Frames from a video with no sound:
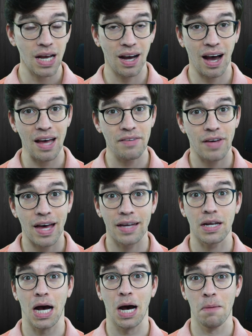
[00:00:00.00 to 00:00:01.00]
I've had
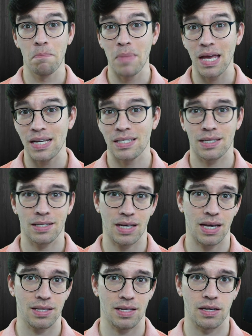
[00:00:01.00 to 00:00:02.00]
amazing
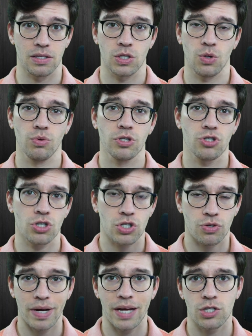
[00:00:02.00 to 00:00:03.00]
candidates who were just
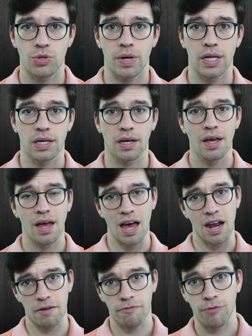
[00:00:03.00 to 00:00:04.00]
graduating, and
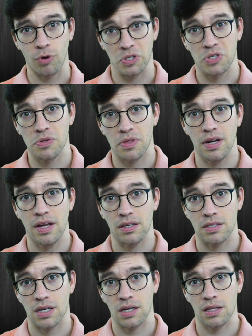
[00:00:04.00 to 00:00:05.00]
I fought tooth and nail
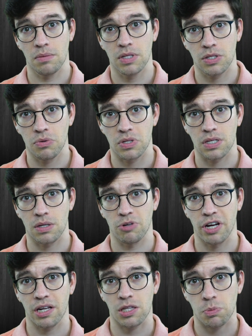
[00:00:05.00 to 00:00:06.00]
to get them into a summer
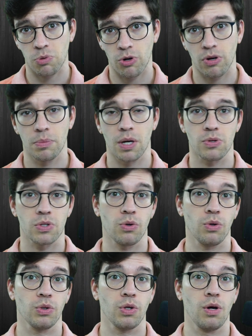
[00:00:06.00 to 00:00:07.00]
analyst program, and I was
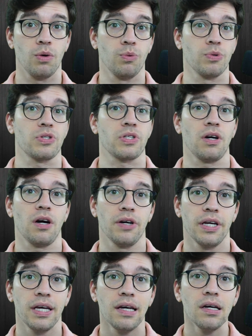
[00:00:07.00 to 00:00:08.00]
told, we're
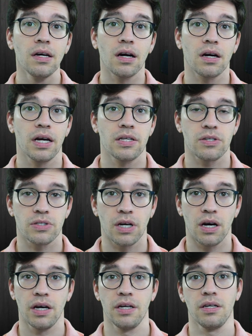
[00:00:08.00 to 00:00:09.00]
sorry, our hands are
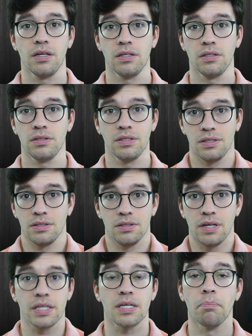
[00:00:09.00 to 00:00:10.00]
tied.
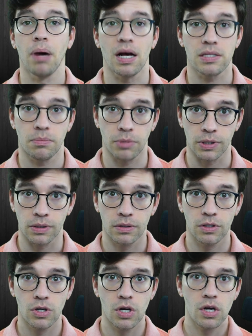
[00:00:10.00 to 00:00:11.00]
It's impossible.
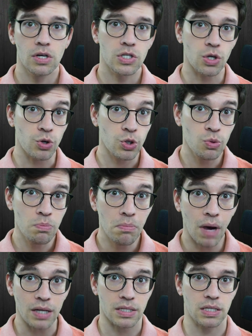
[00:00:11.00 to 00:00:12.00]
So you
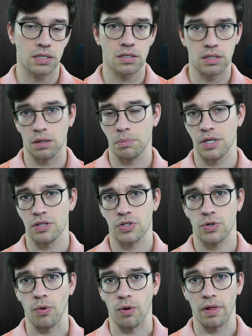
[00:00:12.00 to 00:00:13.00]
must still be in
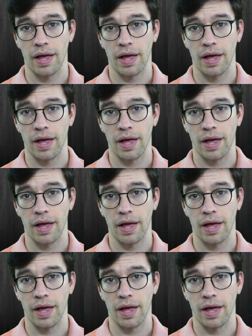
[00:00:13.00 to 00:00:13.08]
school.